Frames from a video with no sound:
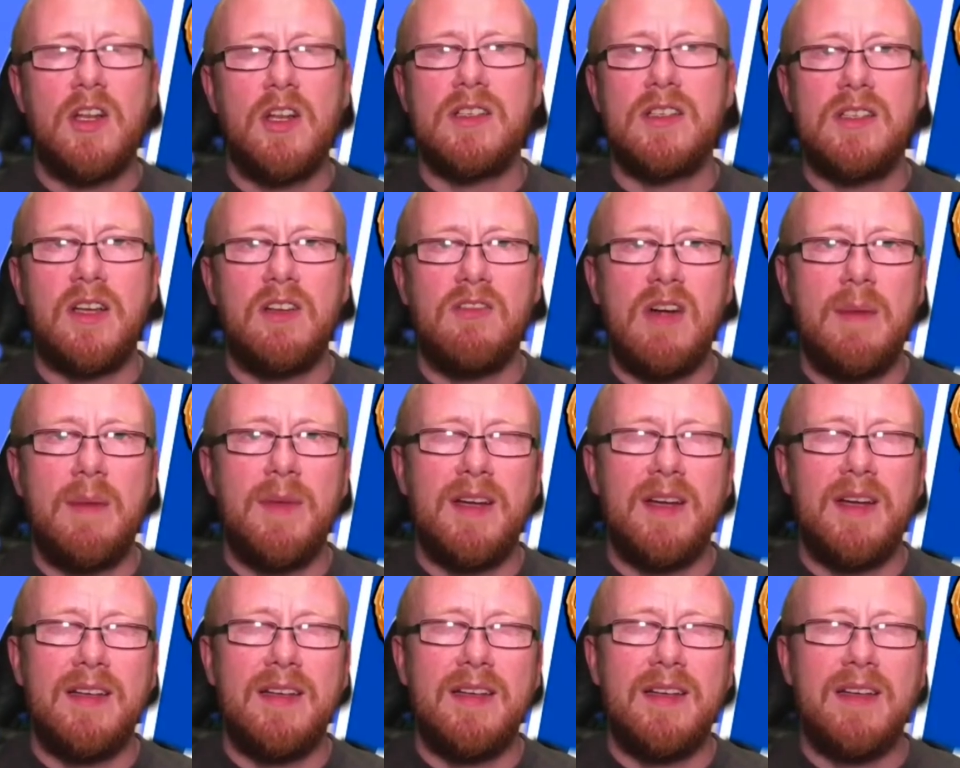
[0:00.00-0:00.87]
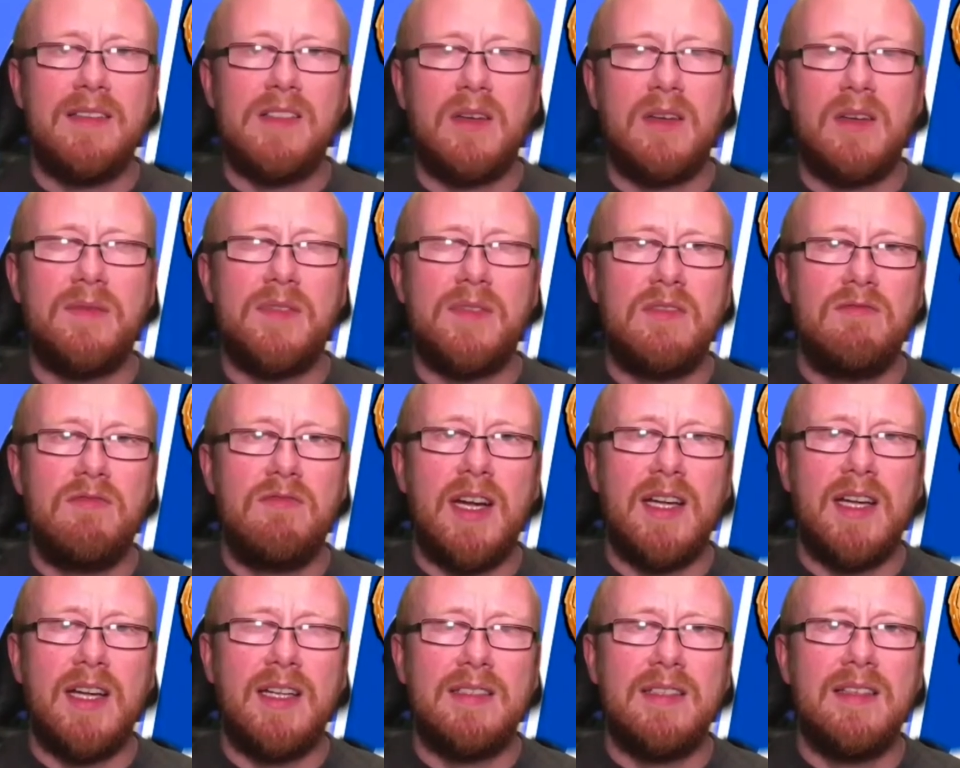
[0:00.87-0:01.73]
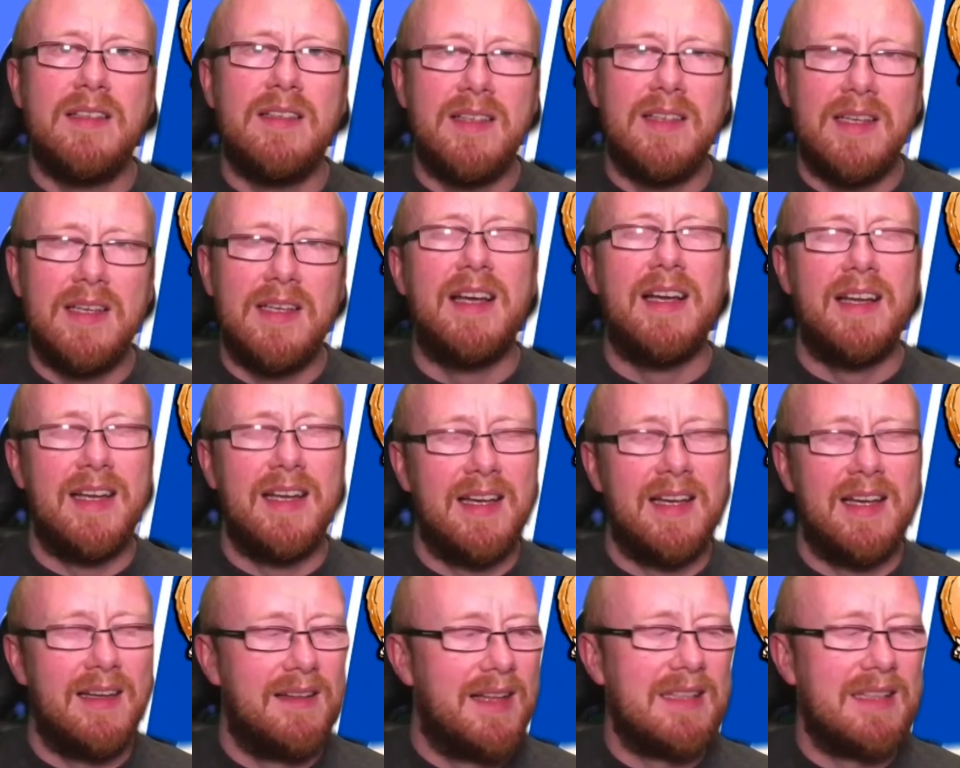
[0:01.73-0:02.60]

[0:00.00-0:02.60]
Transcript: as they come uh, yeah, right, yeah, yeah. I know